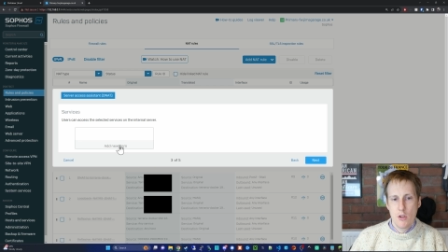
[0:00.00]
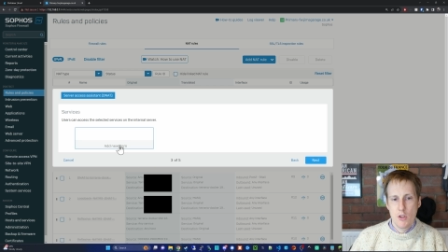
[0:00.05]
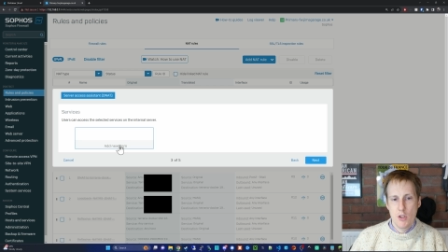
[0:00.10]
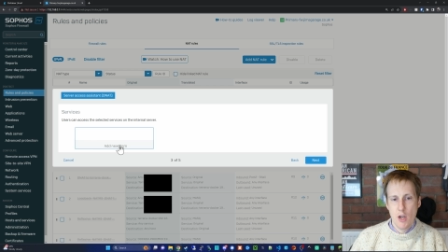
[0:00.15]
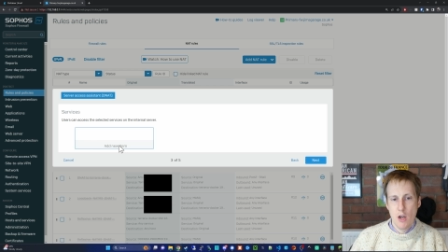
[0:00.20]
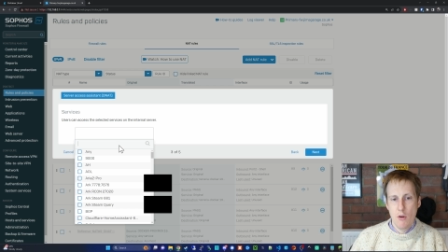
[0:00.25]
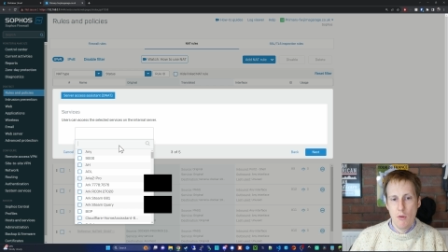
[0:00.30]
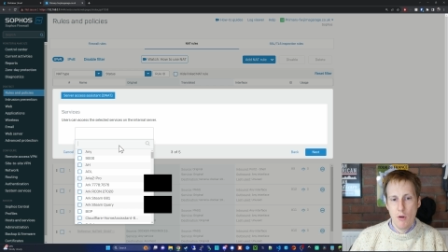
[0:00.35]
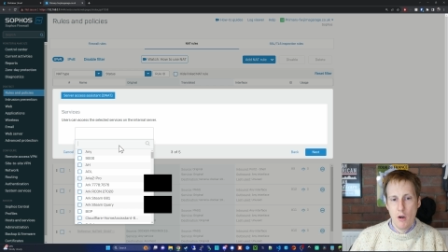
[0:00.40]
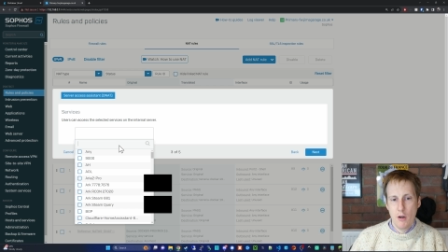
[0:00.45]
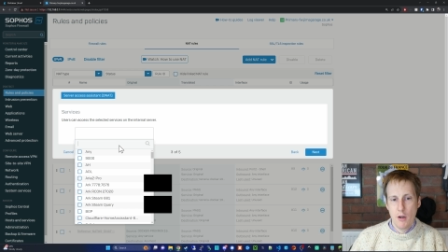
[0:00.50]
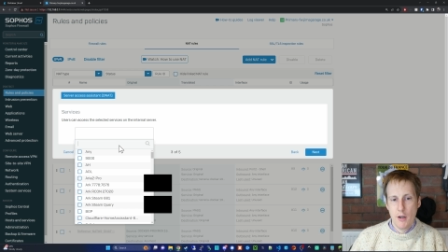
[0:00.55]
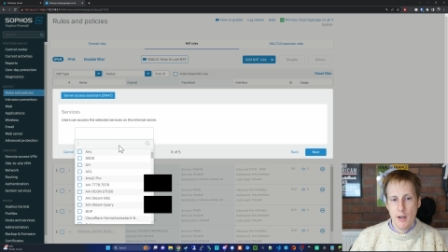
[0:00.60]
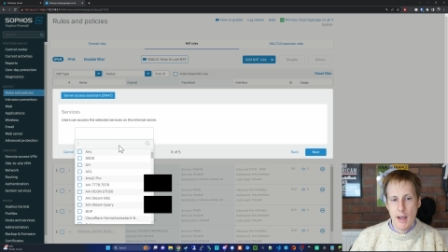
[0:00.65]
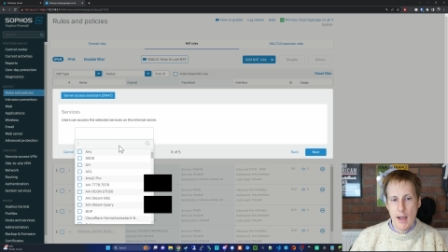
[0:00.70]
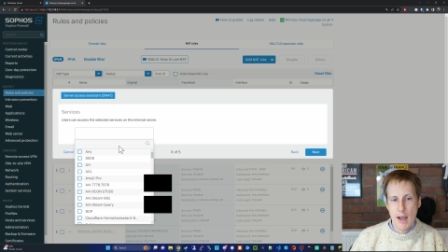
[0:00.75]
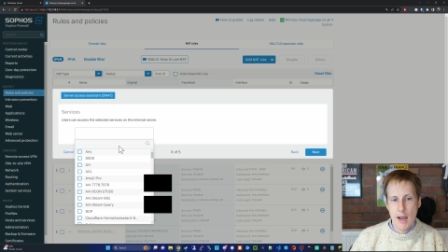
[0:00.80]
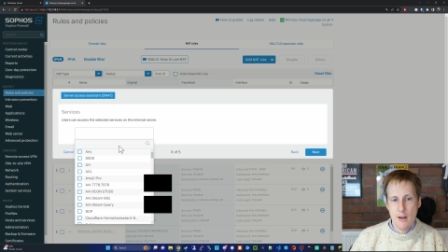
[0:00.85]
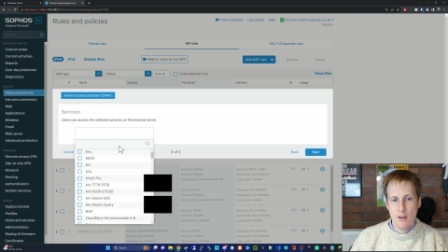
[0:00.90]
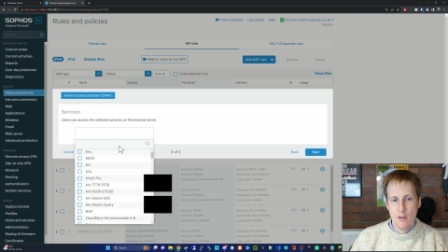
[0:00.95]
So I'm going
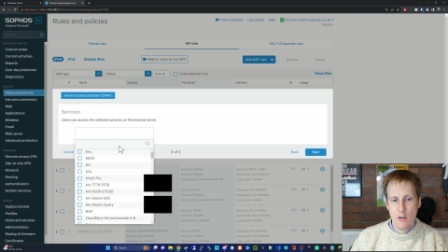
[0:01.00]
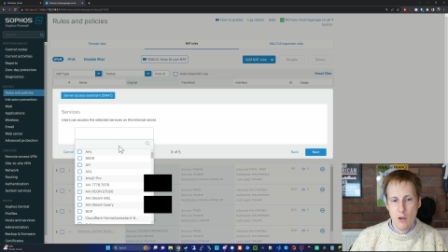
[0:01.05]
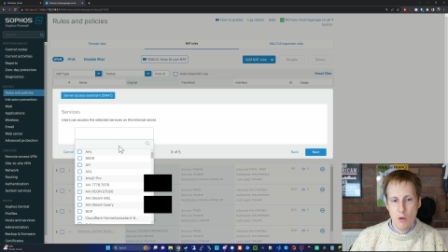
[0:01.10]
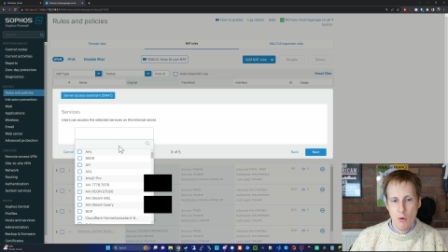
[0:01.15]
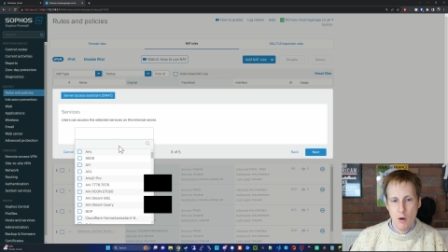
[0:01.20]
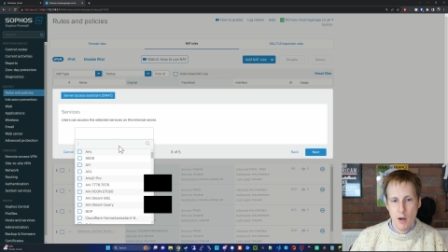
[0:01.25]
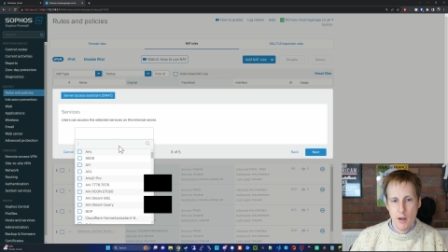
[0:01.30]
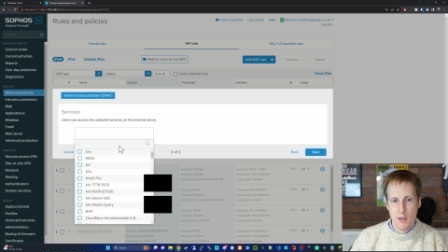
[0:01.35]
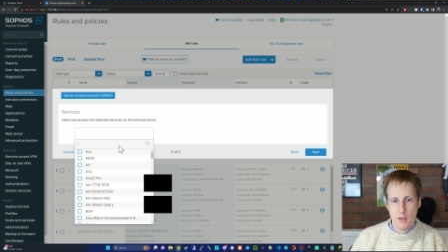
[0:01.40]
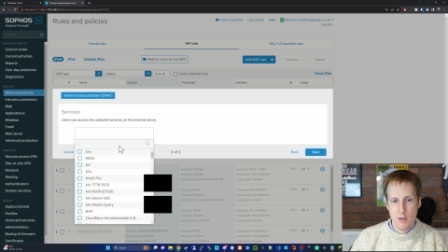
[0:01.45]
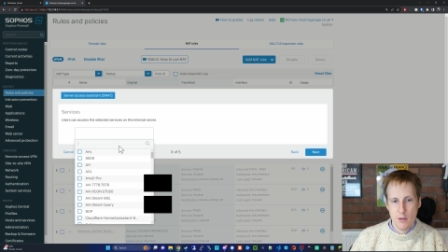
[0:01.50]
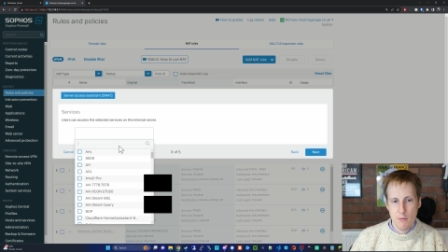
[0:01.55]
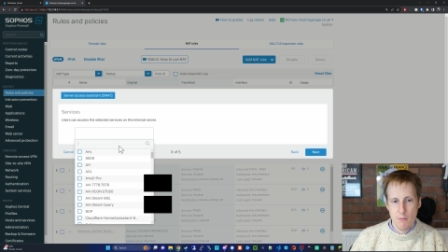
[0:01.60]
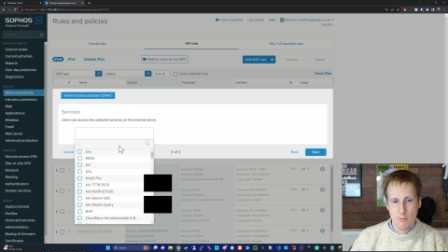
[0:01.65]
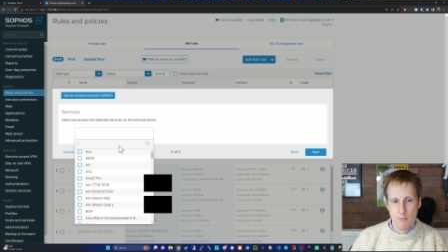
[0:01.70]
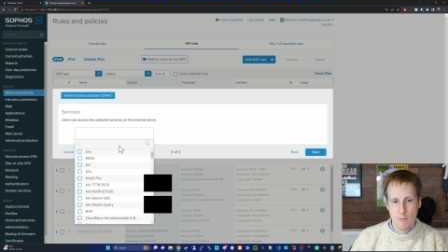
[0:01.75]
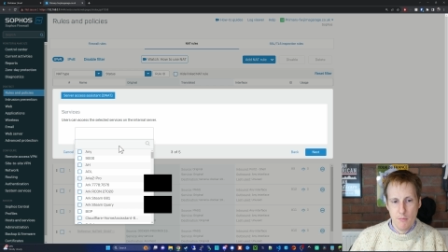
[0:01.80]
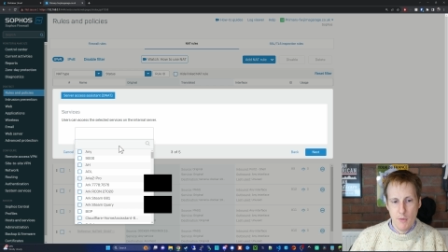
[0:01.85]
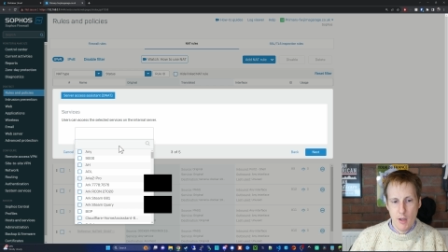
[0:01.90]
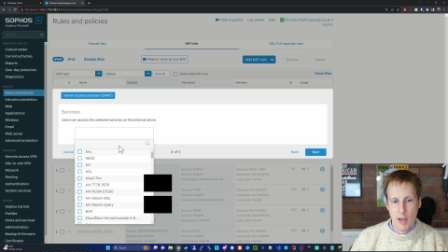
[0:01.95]
to add a new
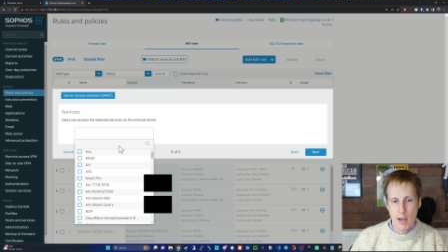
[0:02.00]
item,